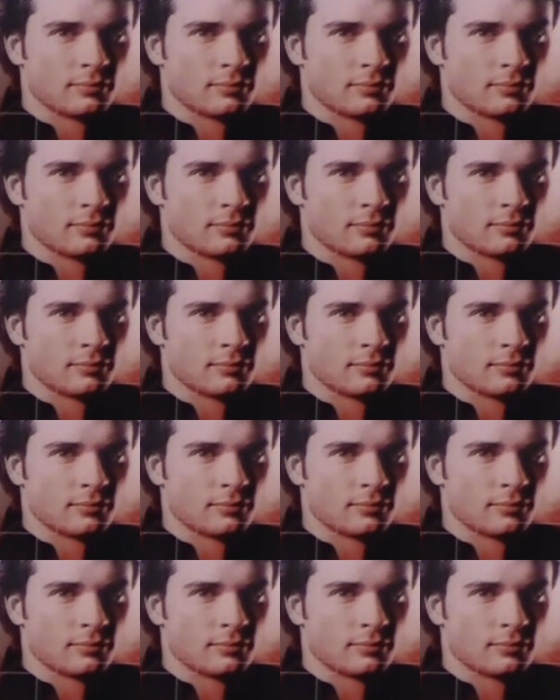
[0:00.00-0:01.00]

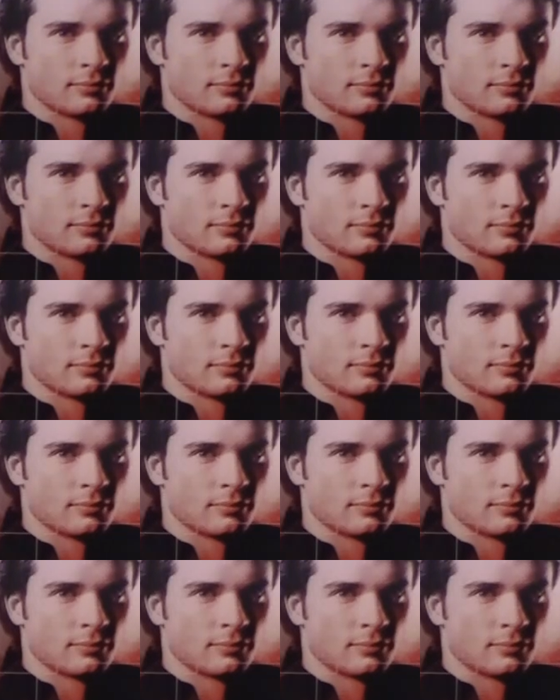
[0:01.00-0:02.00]

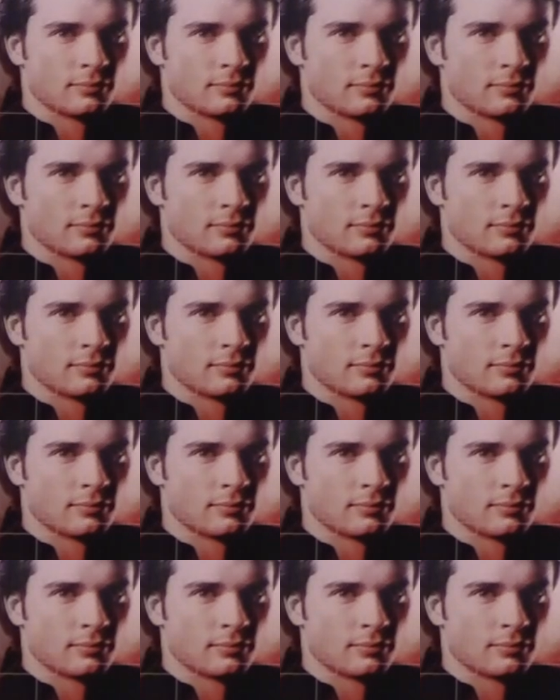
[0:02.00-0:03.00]

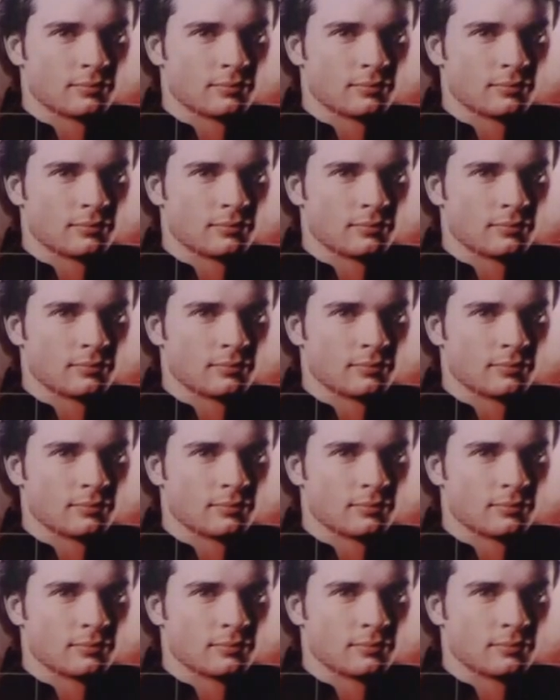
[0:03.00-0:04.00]

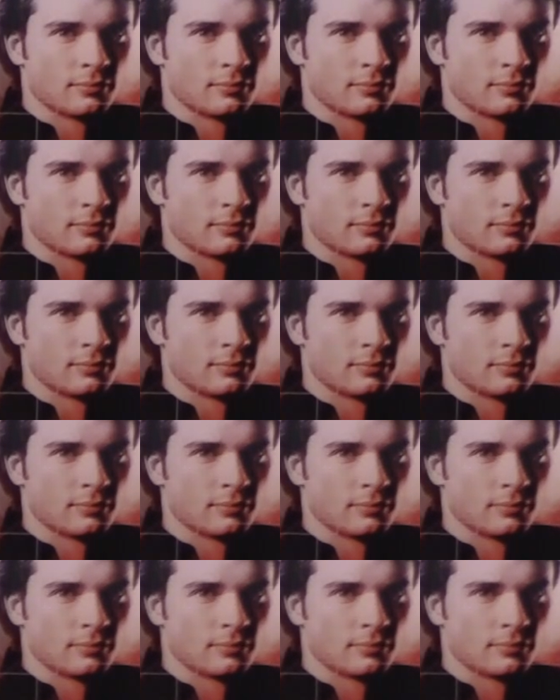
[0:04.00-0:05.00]

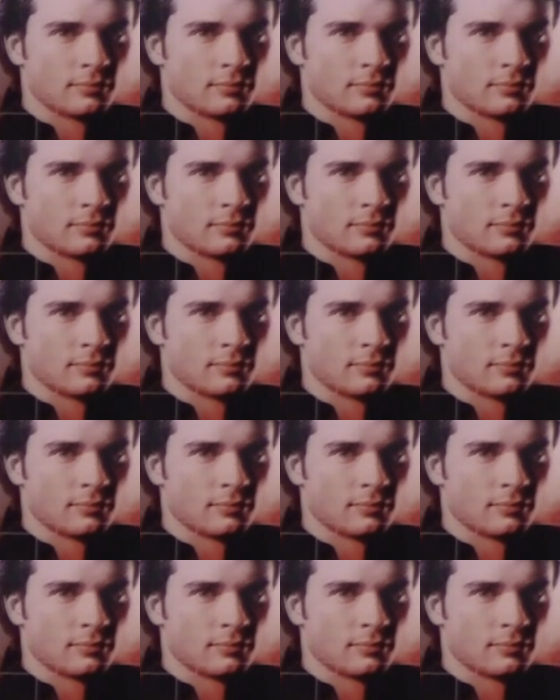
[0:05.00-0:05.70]
This person isn't speaking.